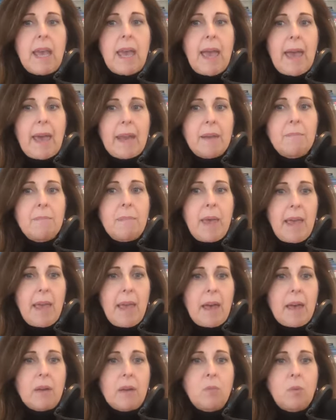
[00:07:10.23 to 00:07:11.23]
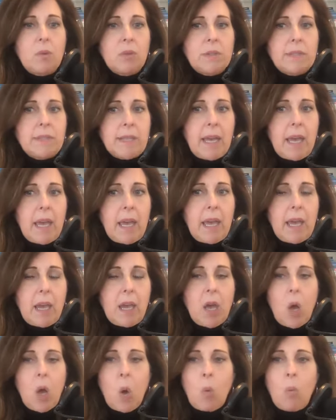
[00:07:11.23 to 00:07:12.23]
And a man will say,
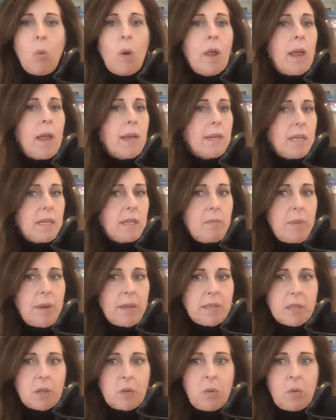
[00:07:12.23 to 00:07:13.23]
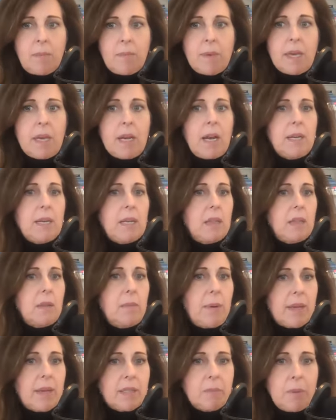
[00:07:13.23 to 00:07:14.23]
well, I need the best equipment, I need the
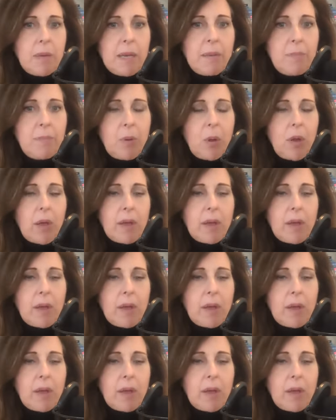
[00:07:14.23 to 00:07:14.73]
best people.